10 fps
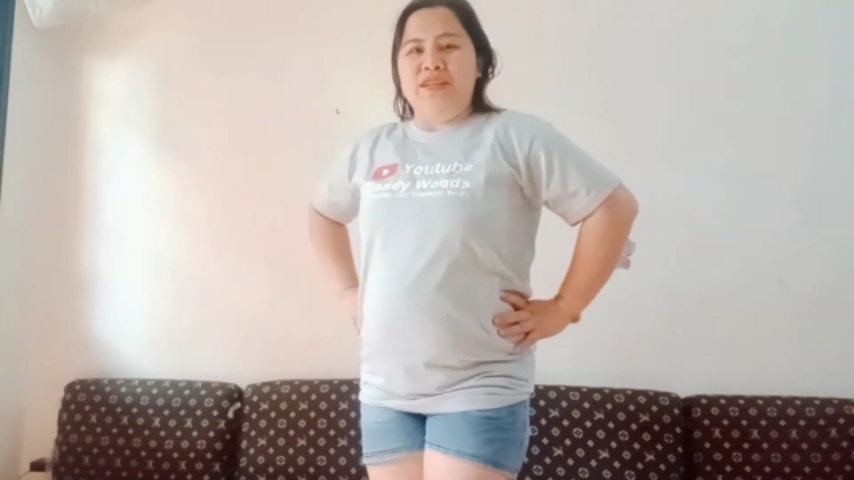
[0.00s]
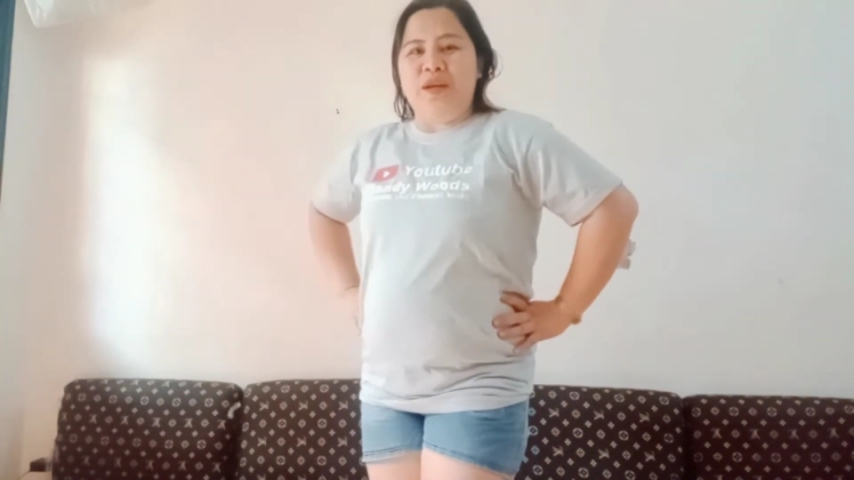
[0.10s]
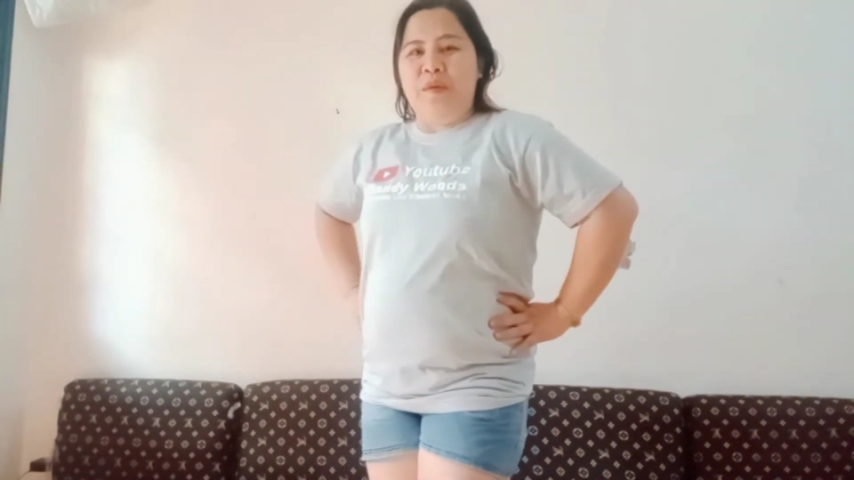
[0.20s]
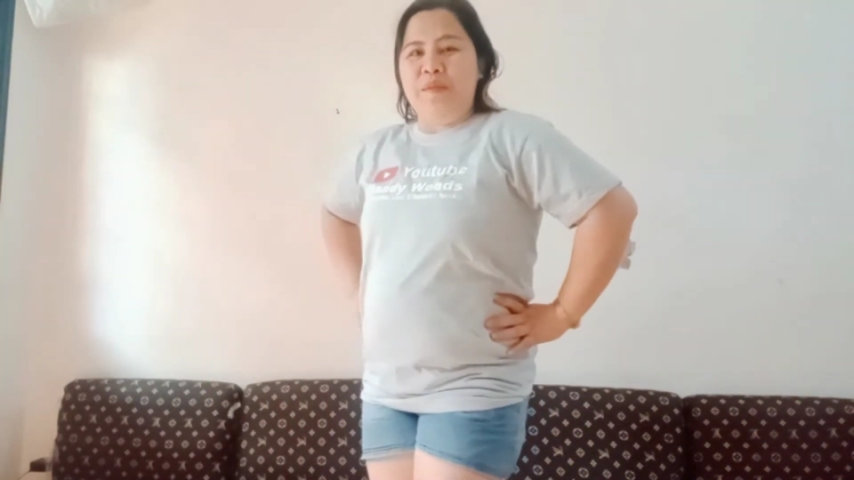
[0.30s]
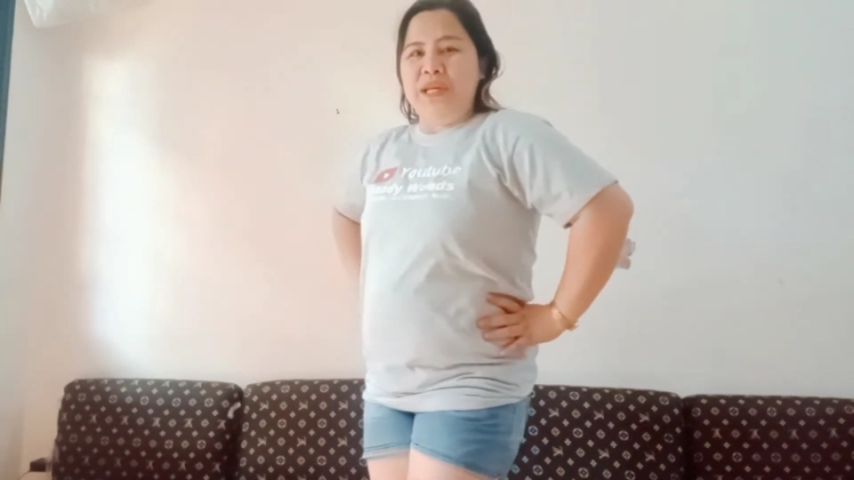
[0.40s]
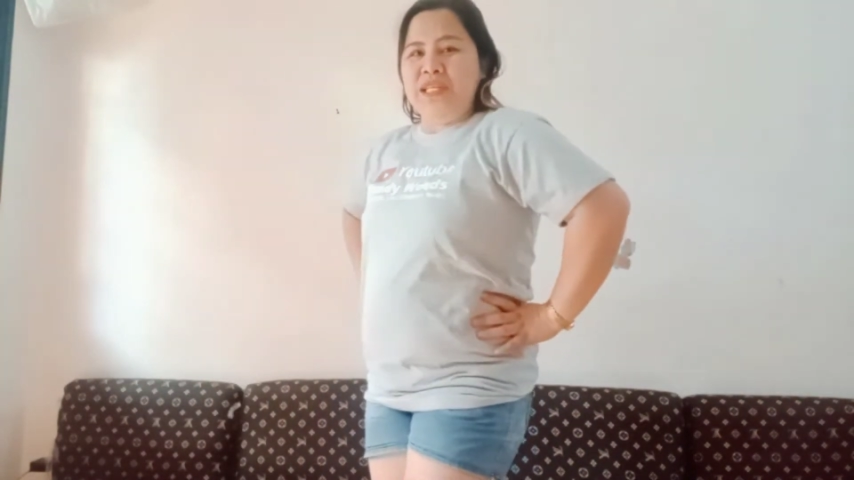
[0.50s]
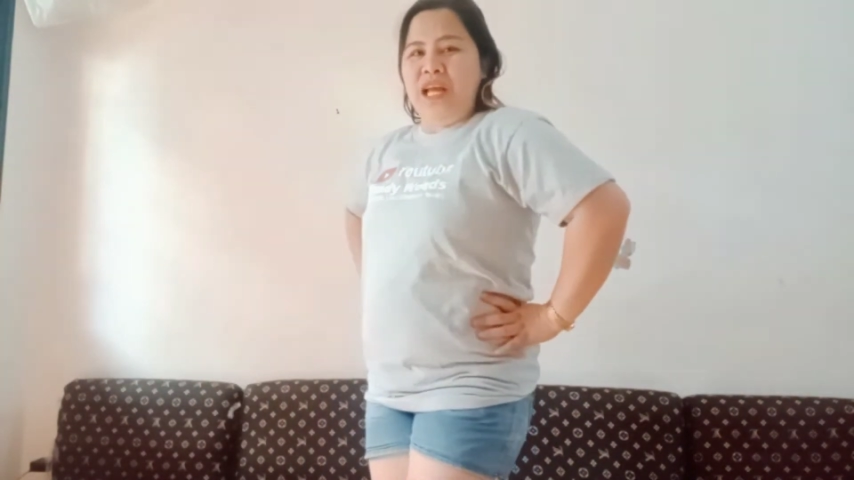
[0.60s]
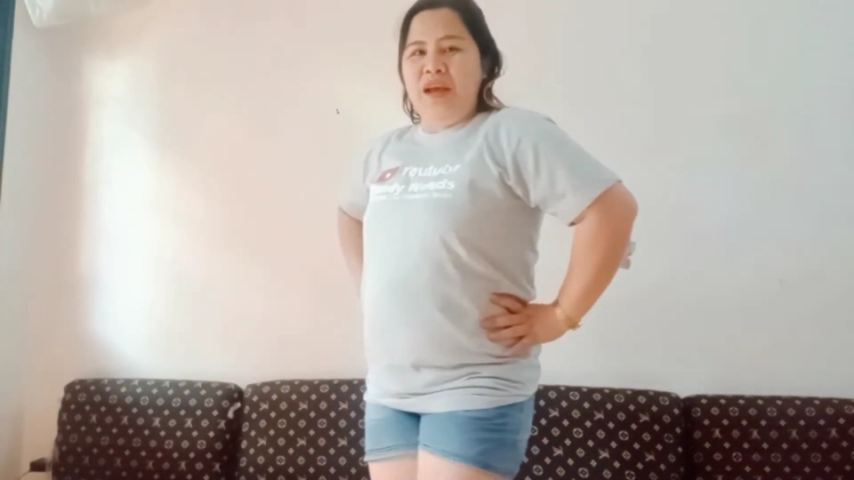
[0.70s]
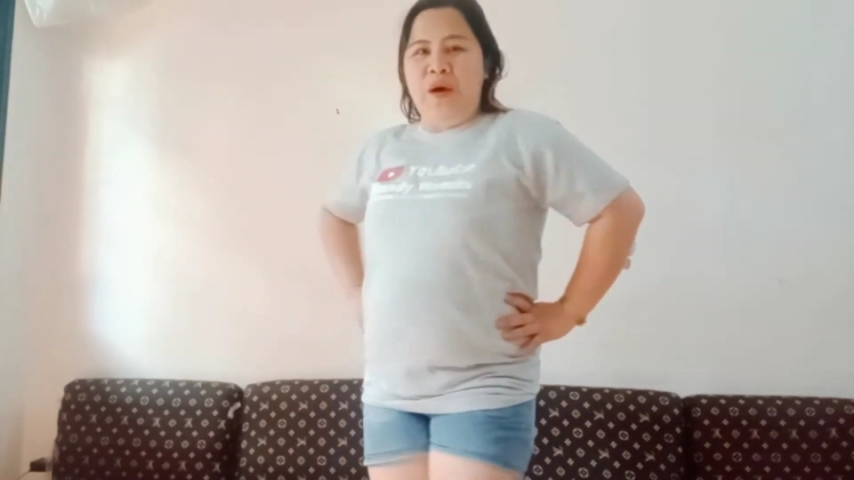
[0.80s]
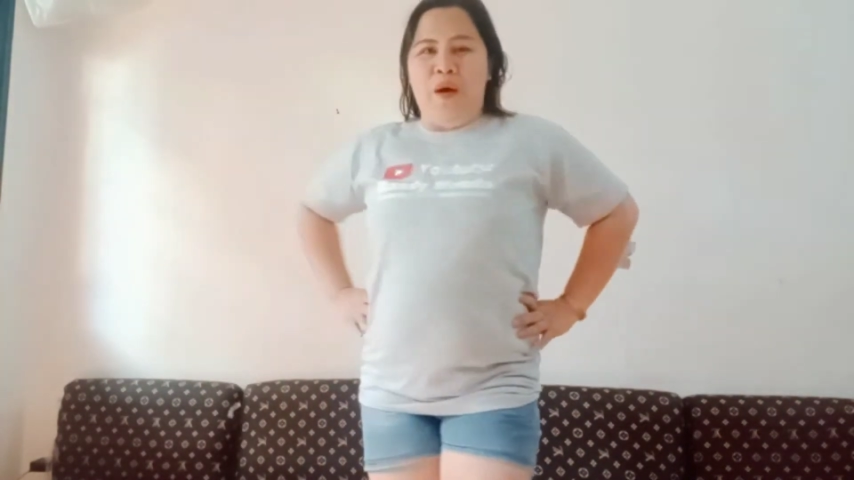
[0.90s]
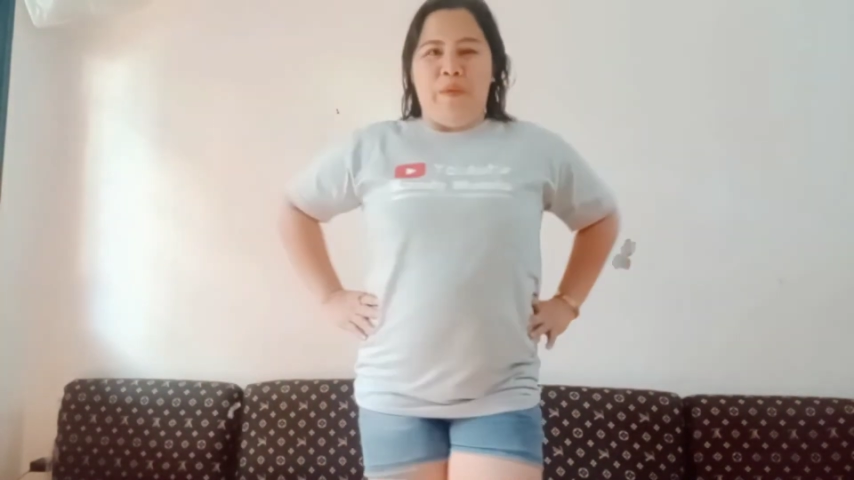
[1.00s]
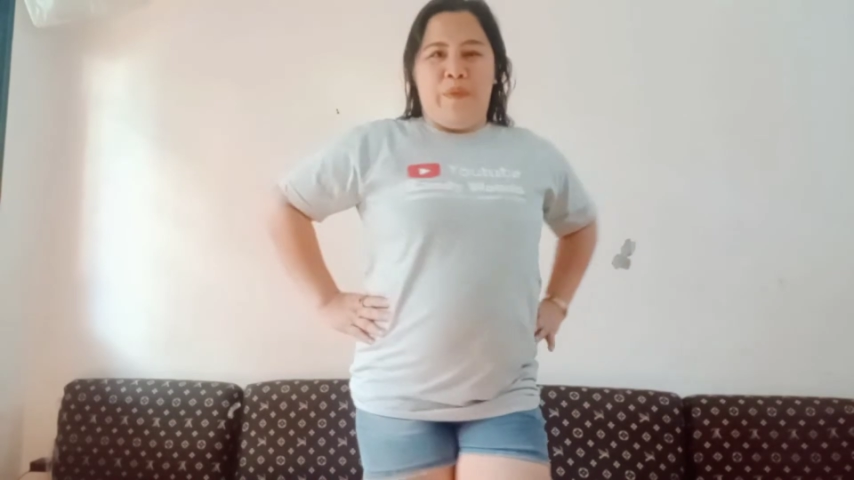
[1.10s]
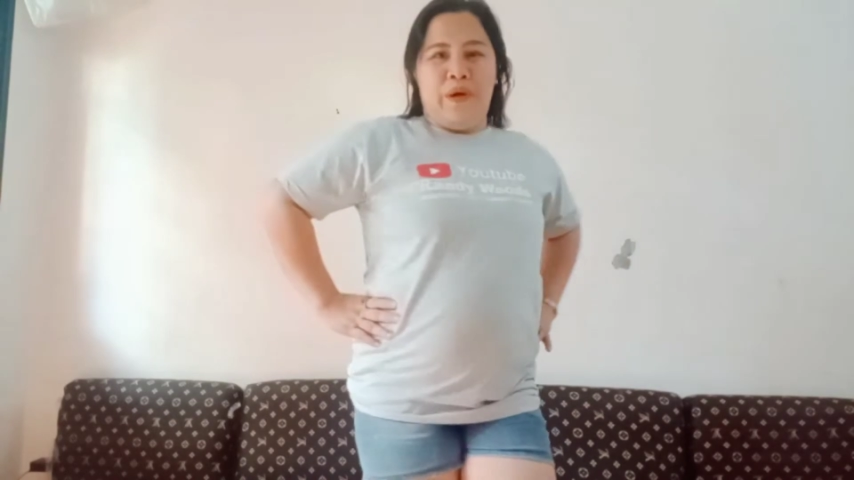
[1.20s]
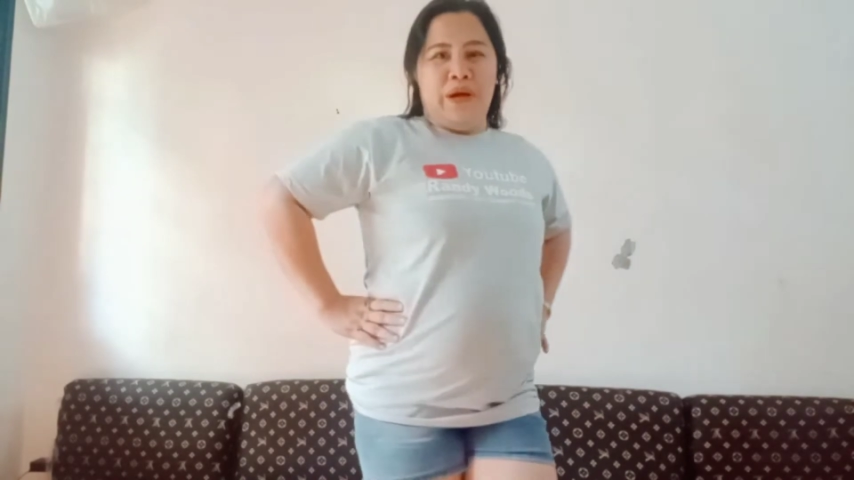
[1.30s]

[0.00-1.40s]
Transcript: you so much! I hope